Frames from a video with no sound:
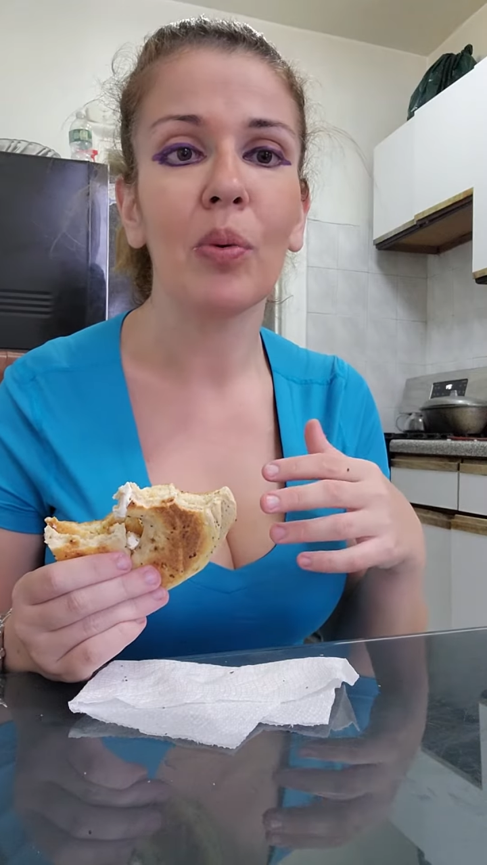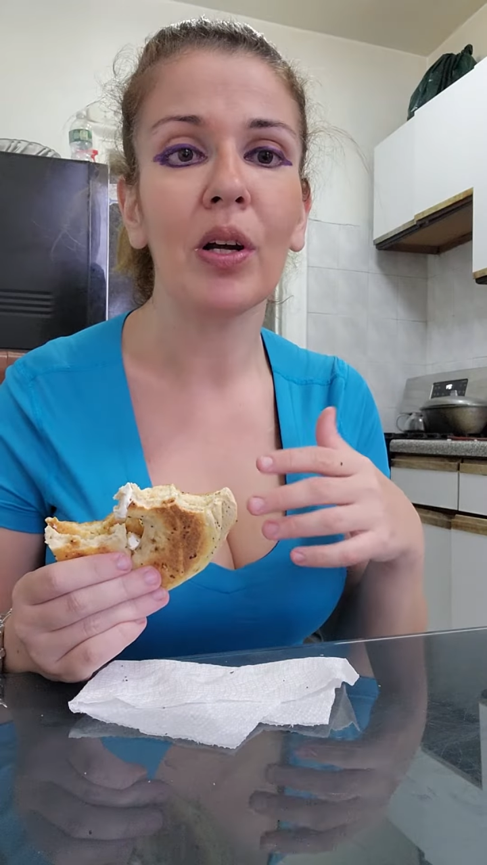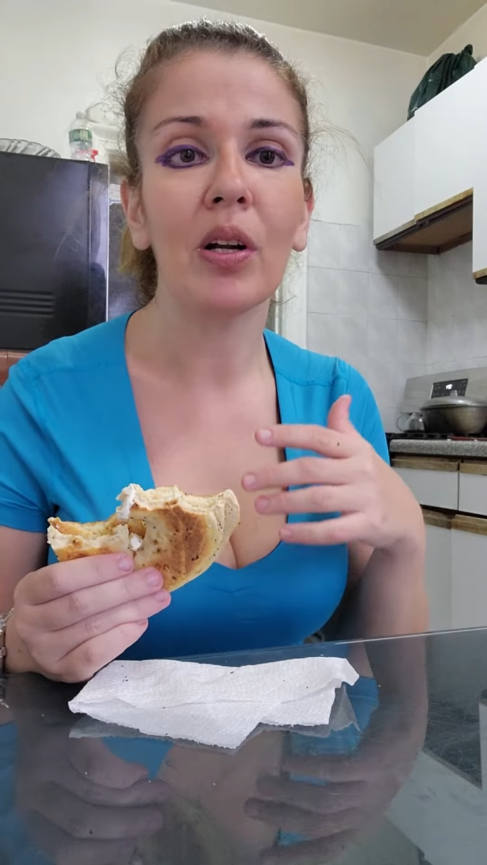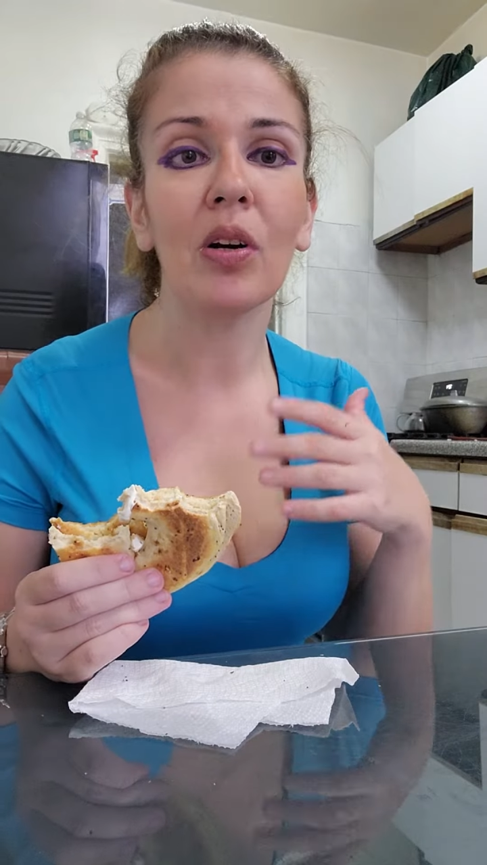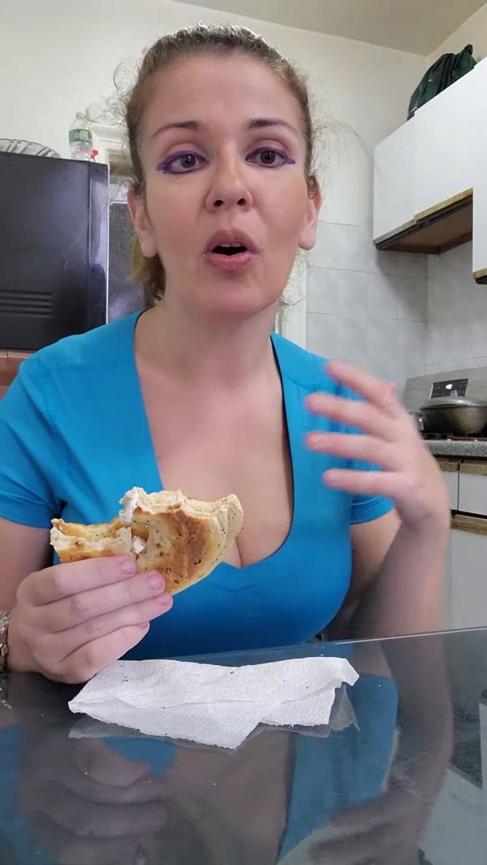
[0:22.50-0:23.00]
We
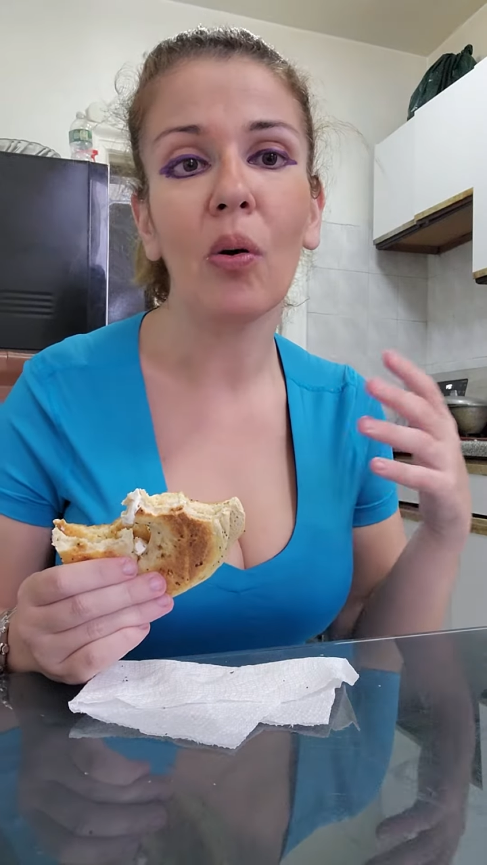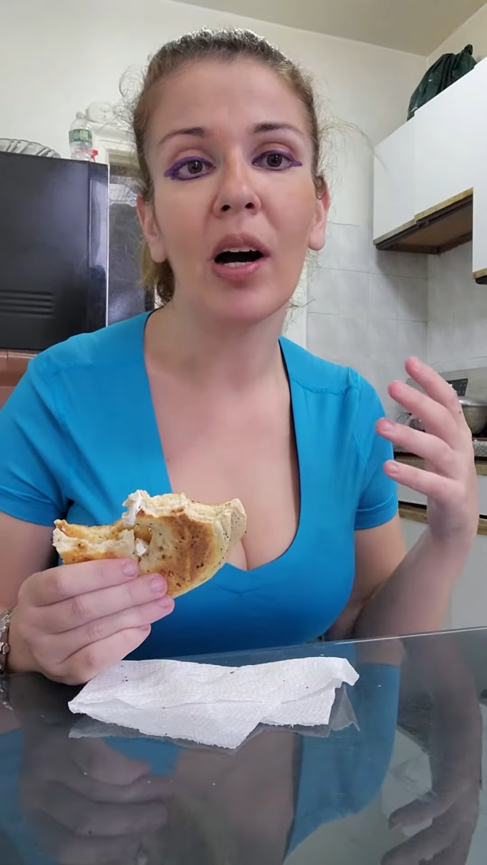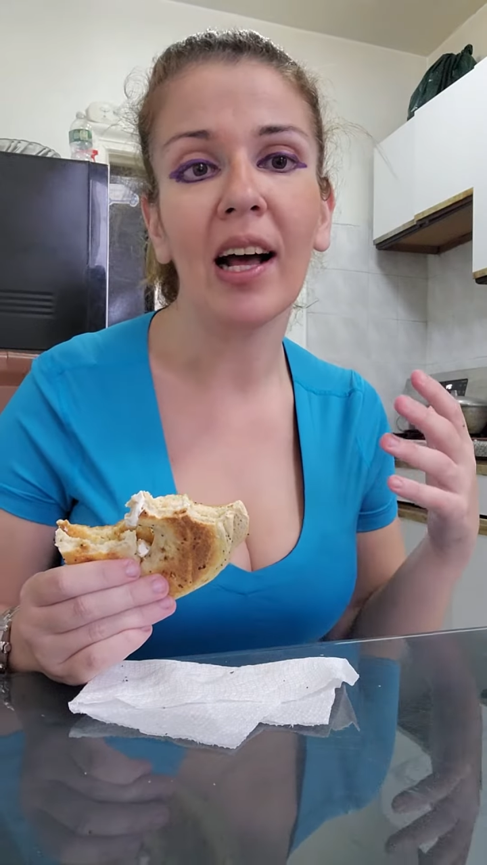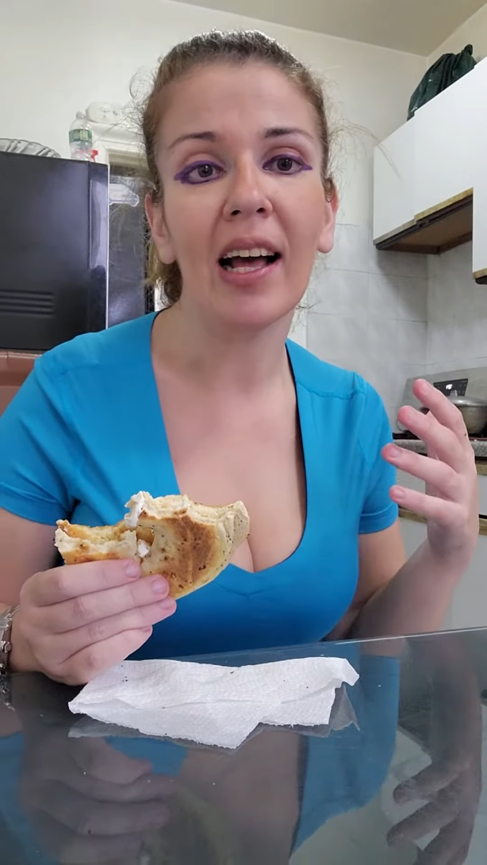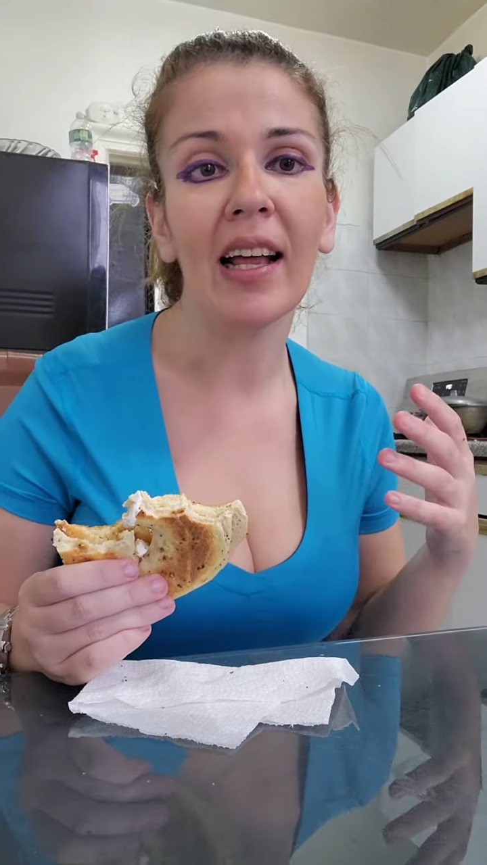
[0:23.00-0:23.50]
could go
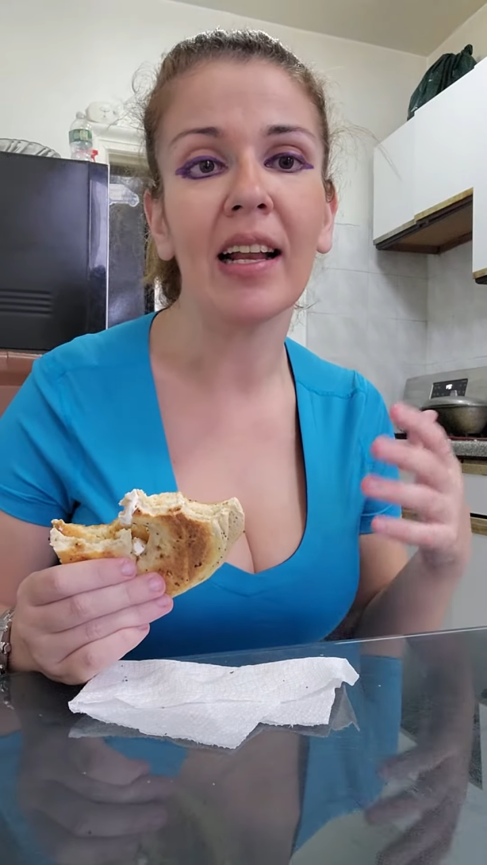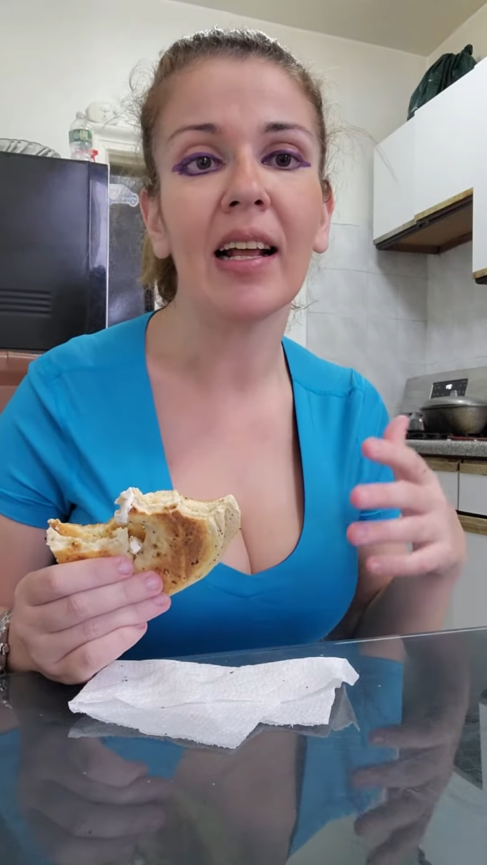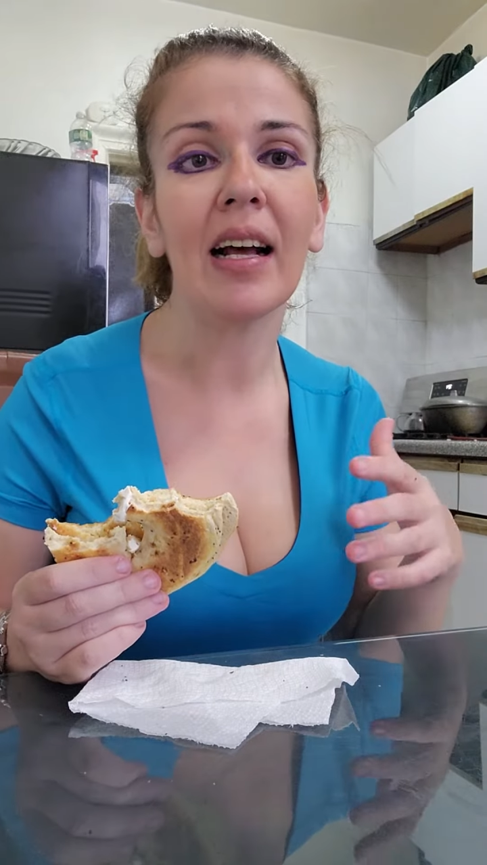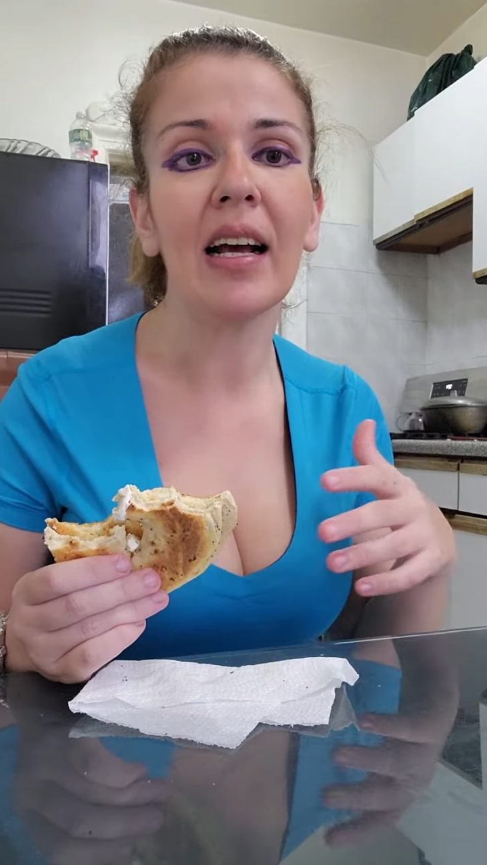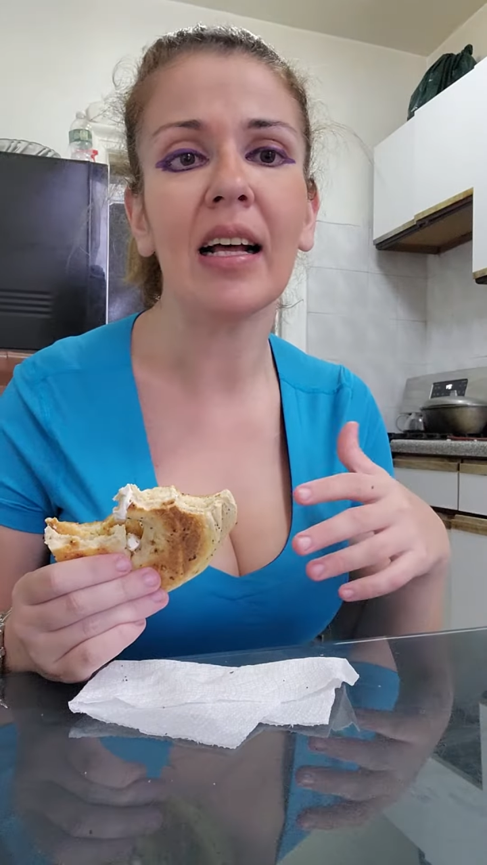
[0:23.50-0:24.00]
ahead
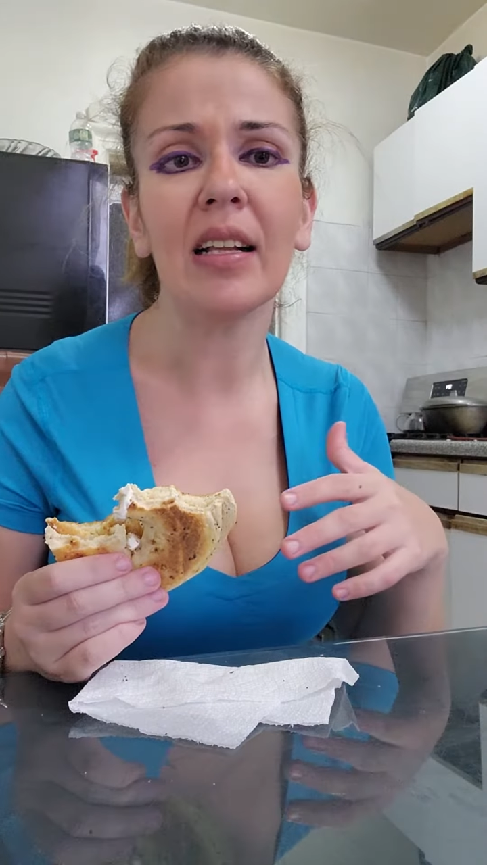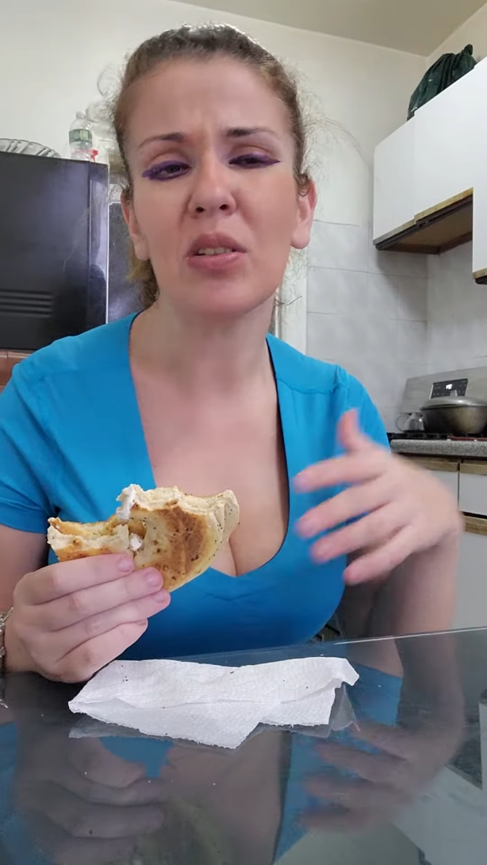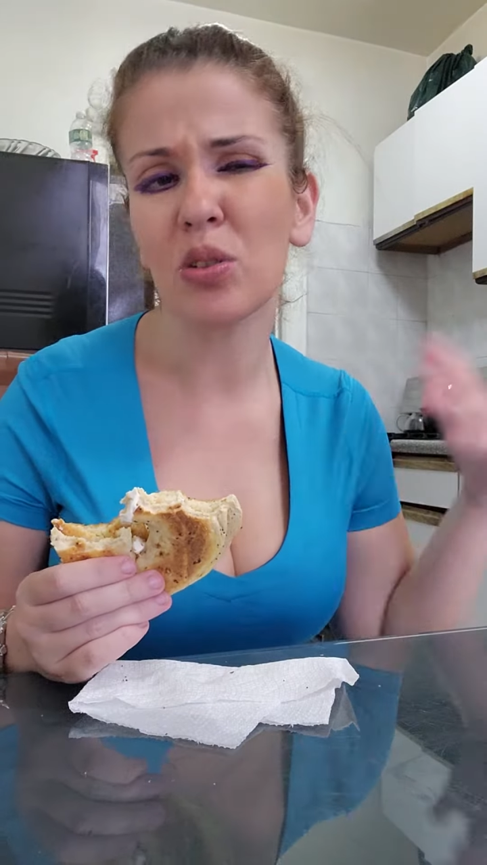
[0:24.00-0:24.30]
and